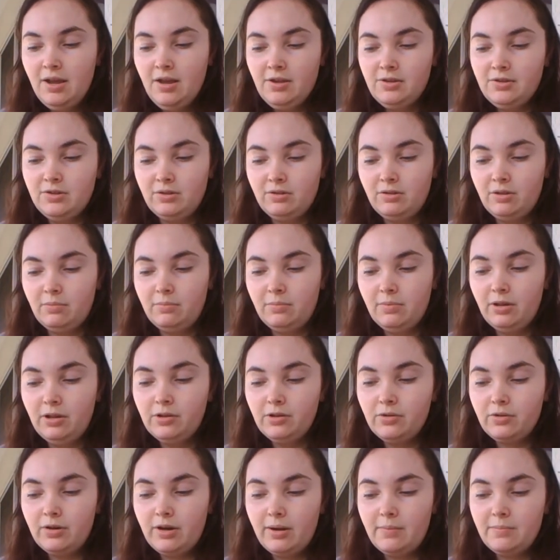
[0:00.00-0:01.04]
So the
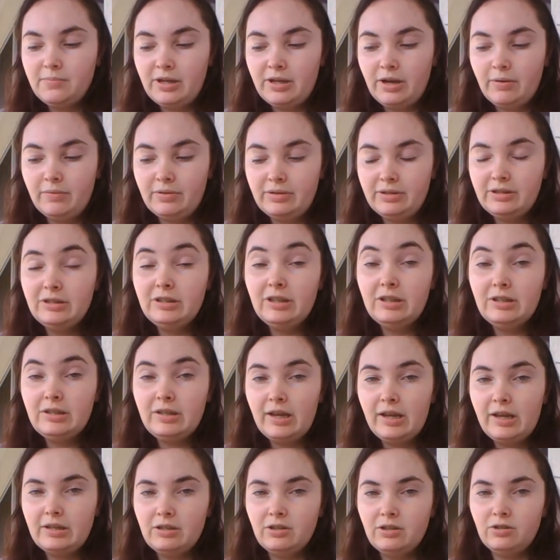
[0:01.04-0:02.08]
milligrams I would need to
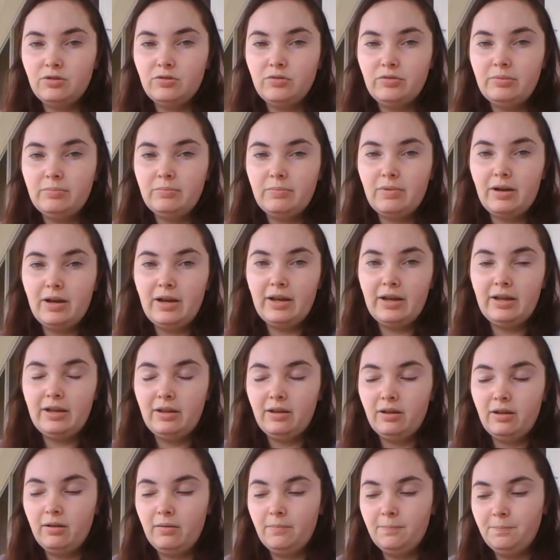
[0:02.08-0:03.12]
take to treat my